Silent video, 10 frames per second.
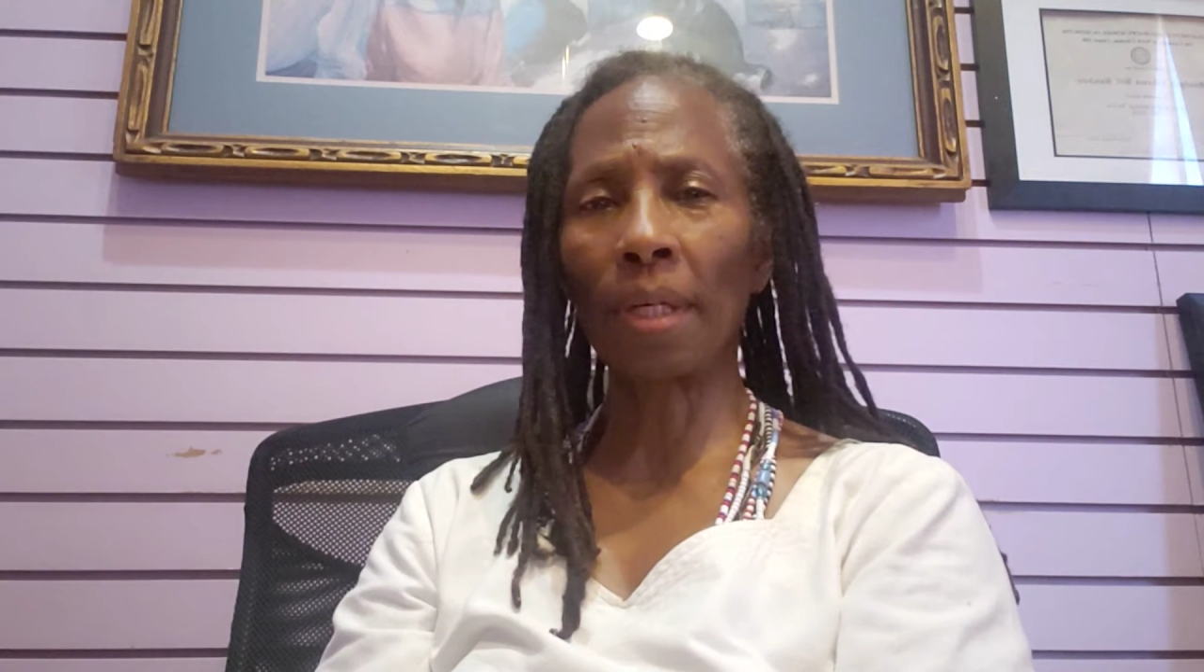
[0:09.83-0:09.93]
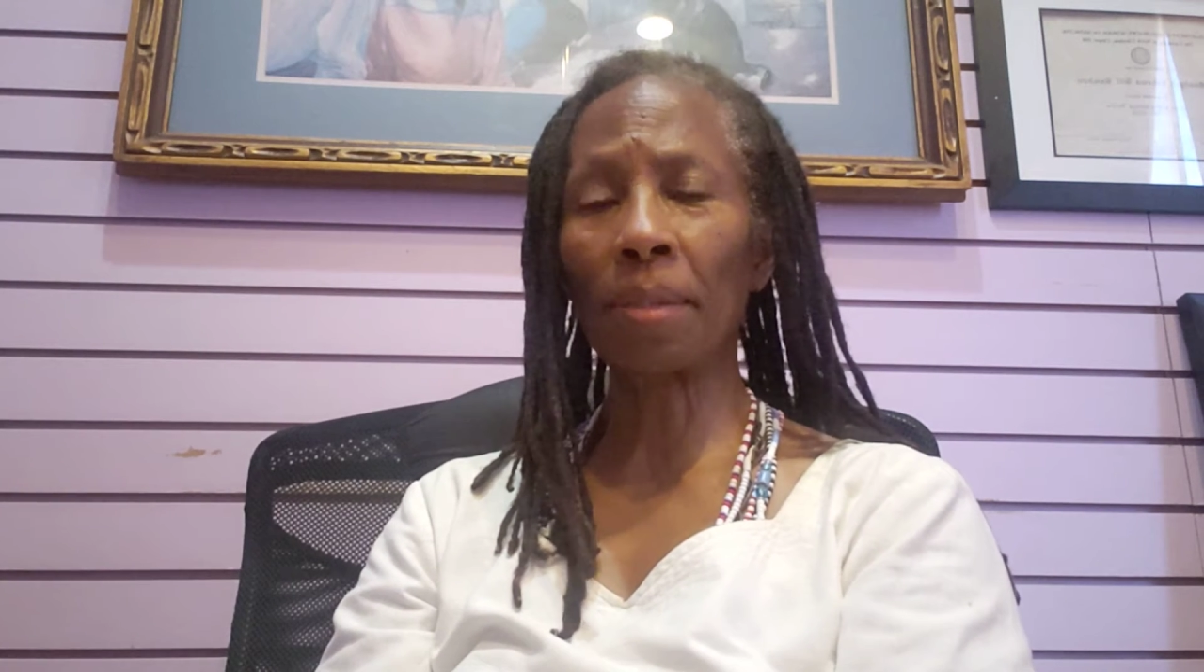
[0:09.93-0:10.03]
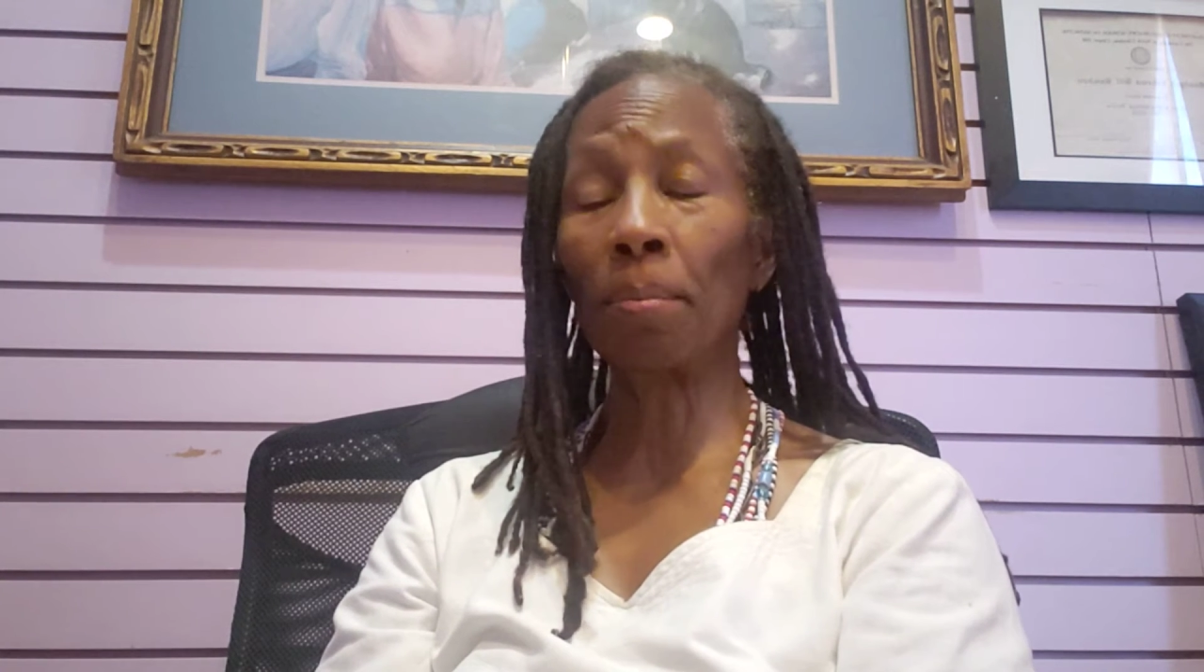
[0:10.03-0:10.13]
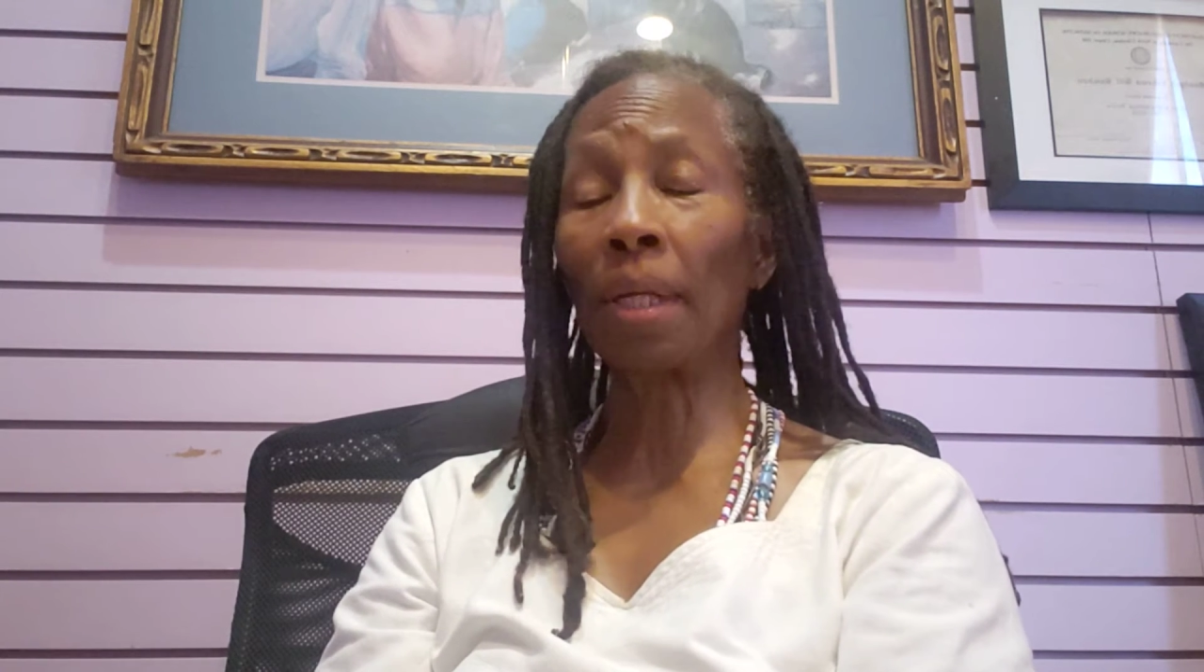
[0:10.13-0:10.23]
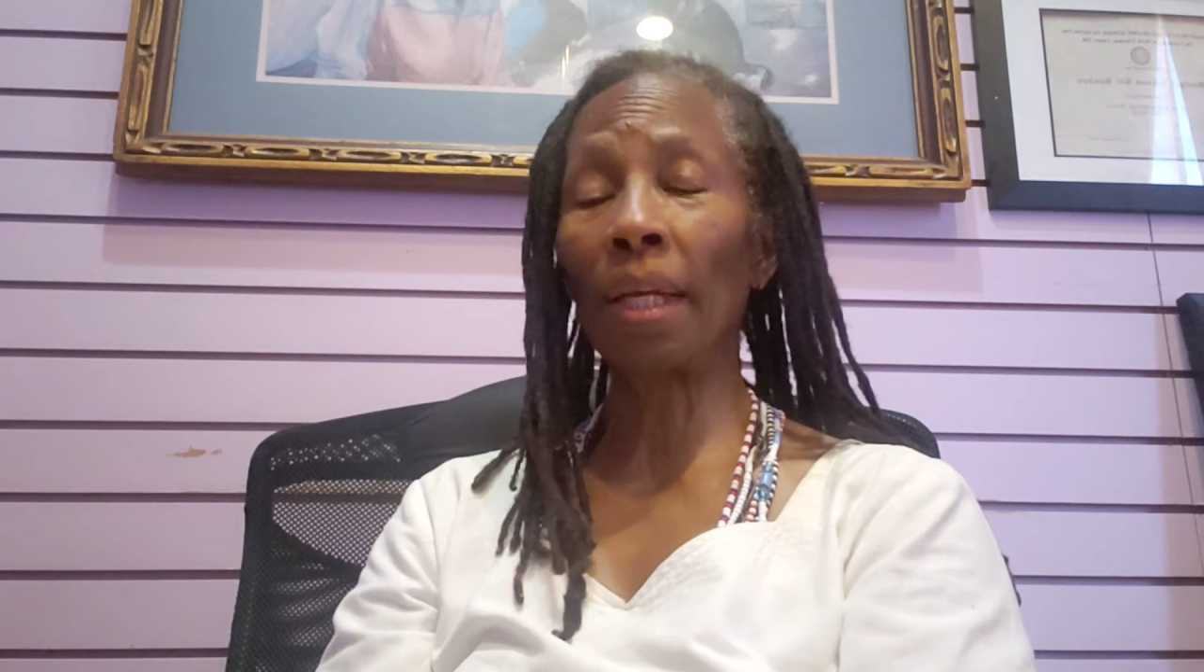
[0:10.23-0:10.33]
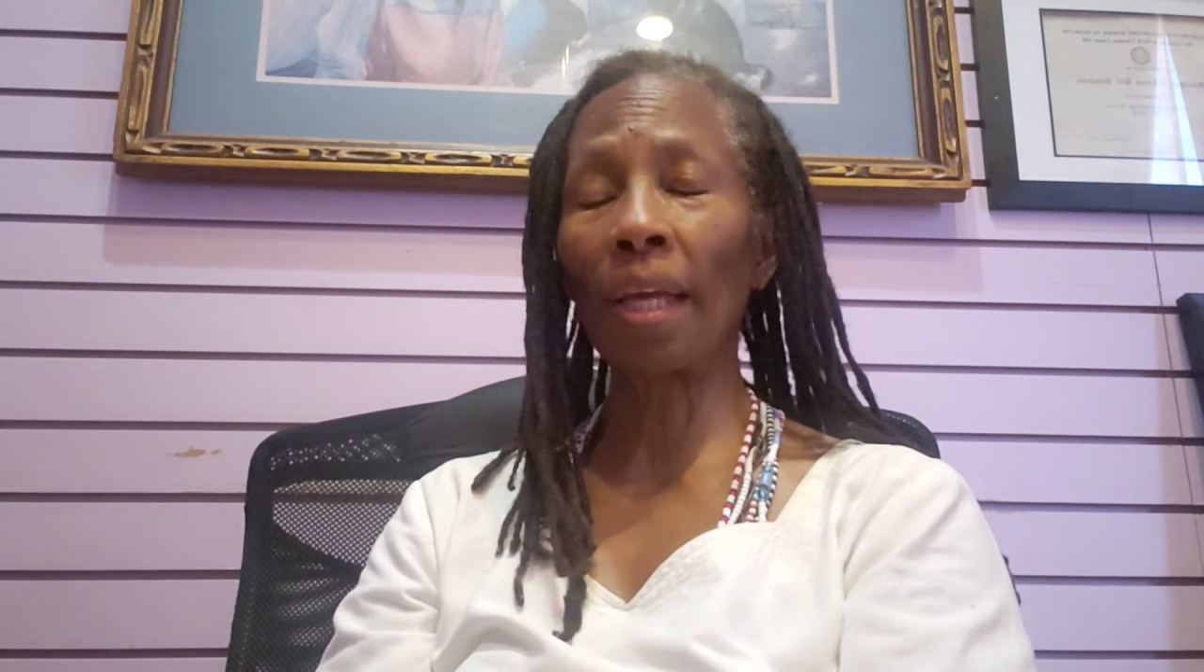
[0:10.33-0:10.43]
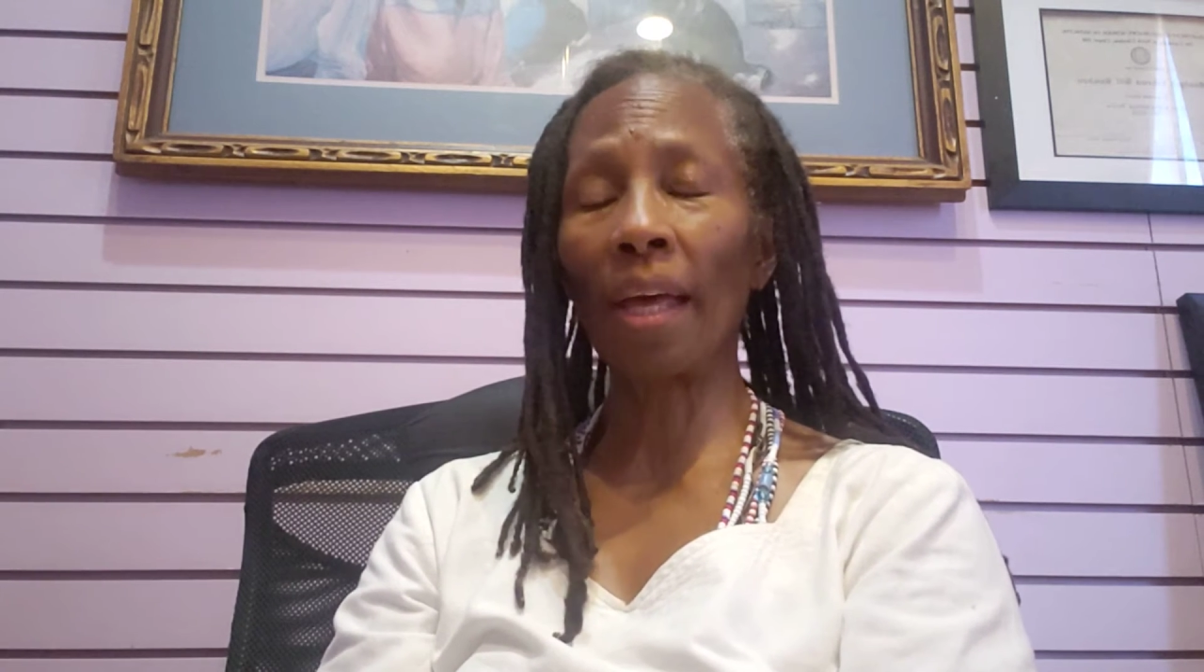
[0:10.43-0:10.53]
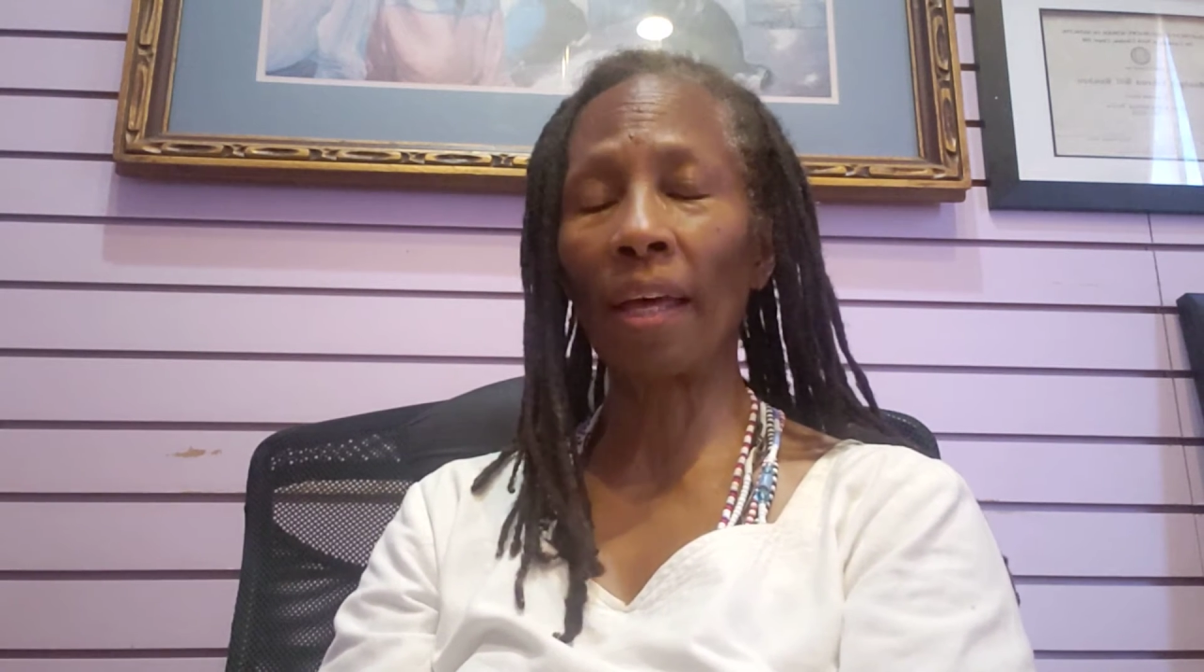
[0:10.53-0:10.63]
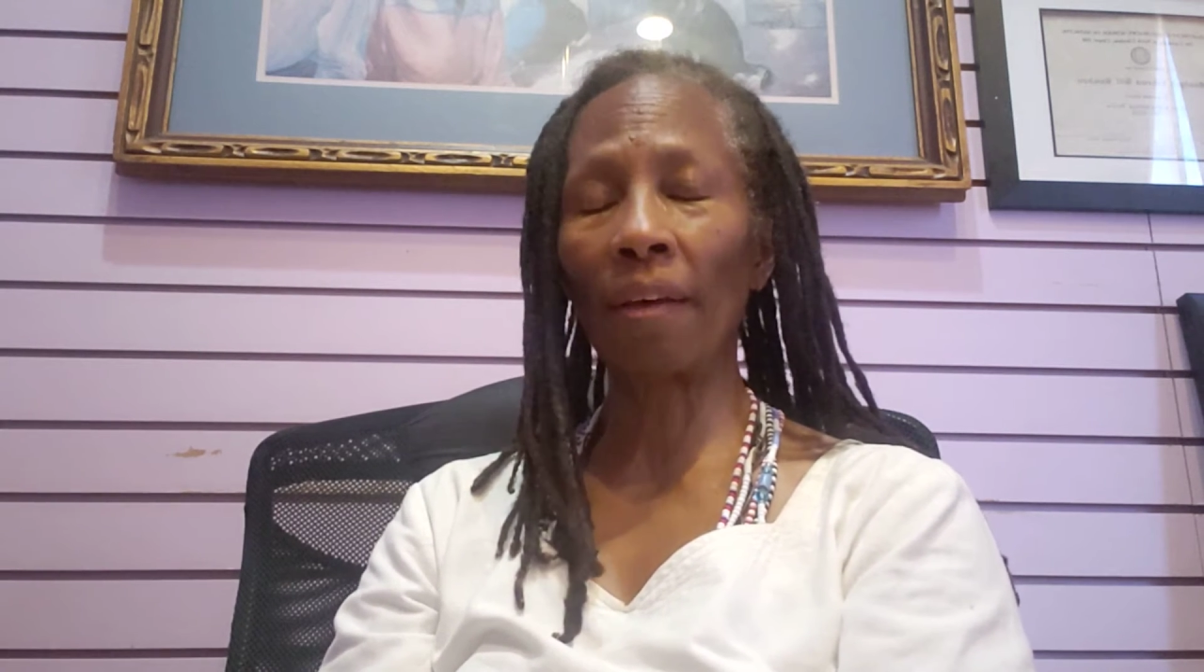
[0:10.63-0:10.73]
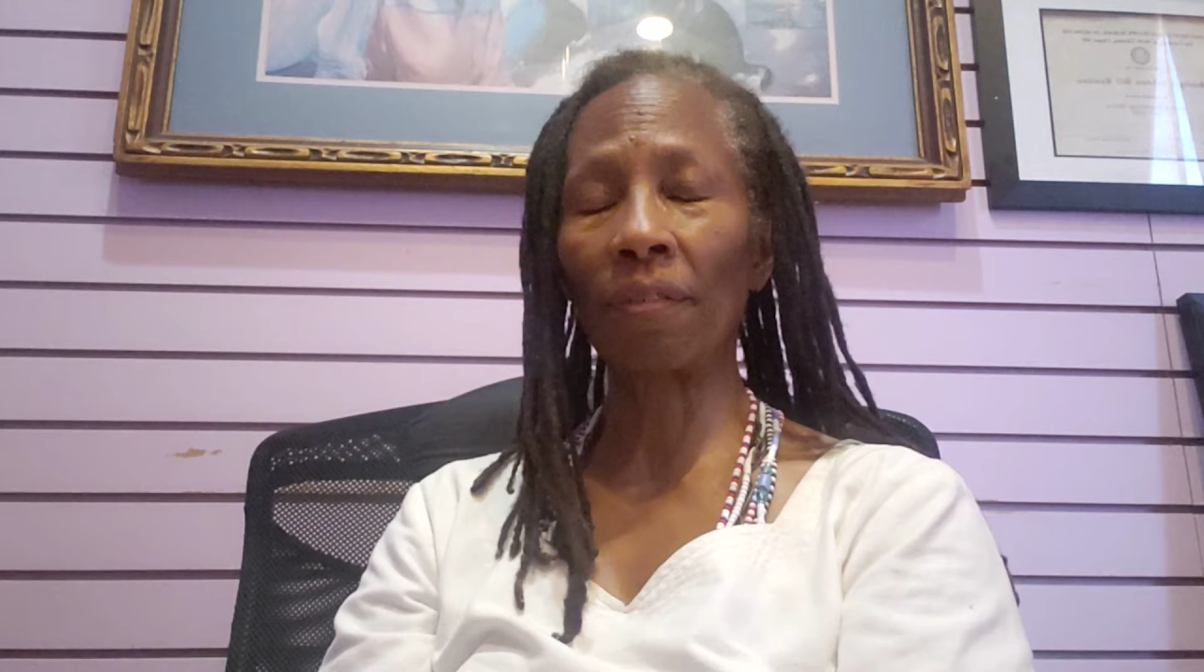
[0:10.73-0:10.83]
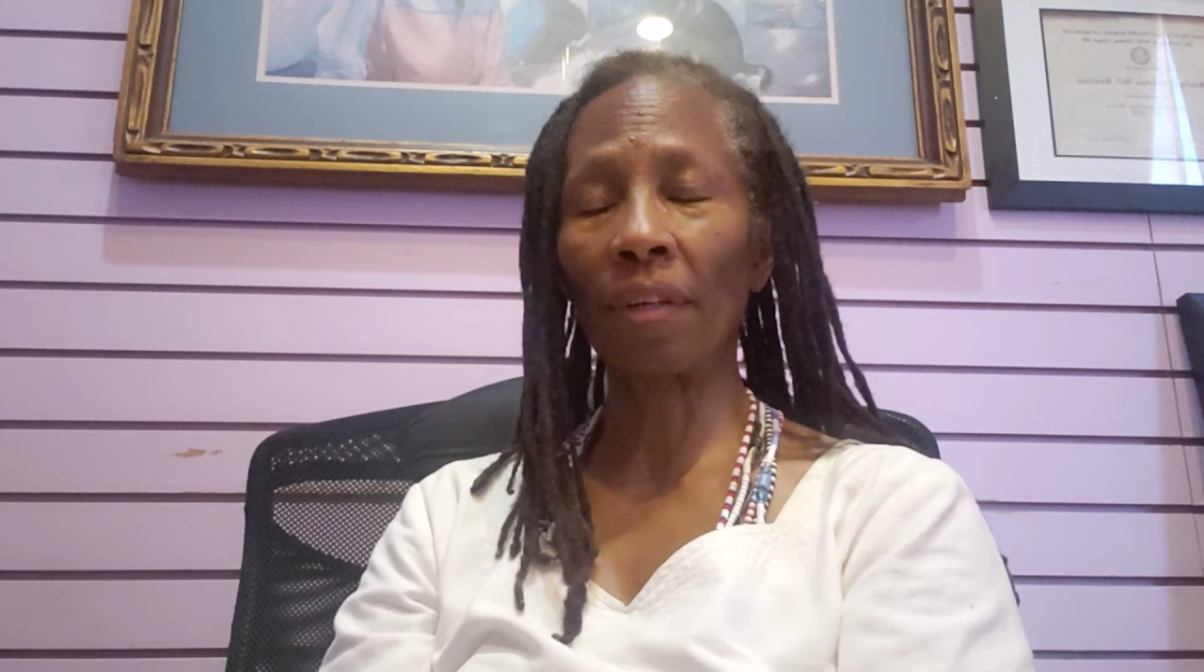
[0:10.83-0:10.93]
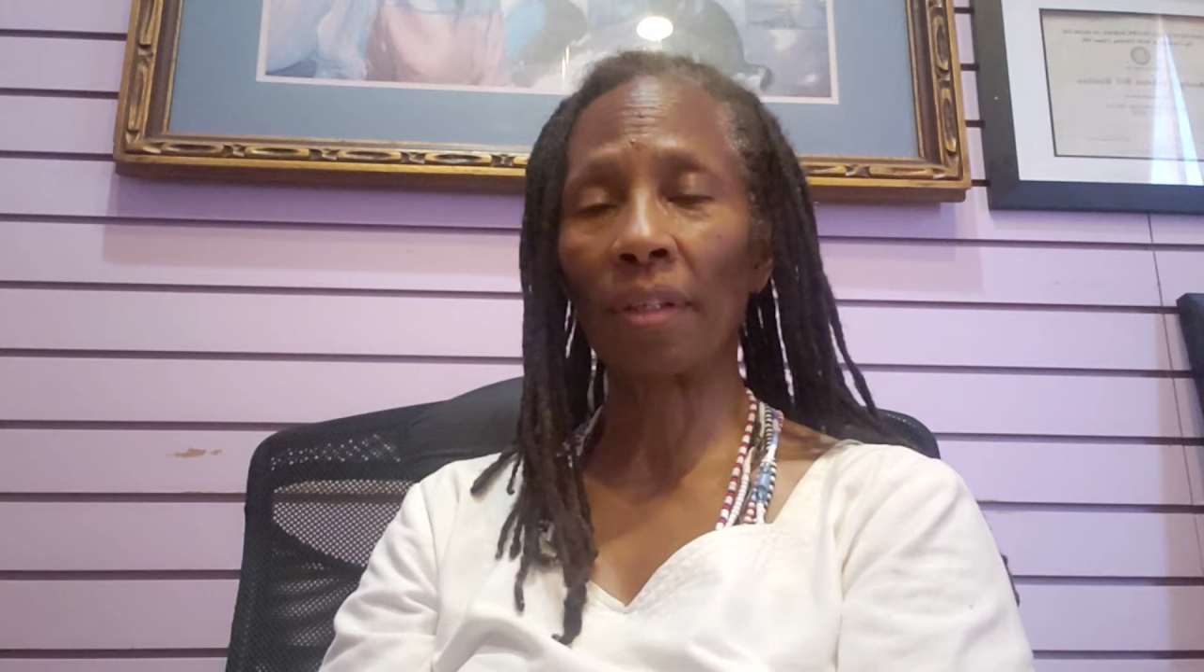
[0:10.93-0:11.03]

as many have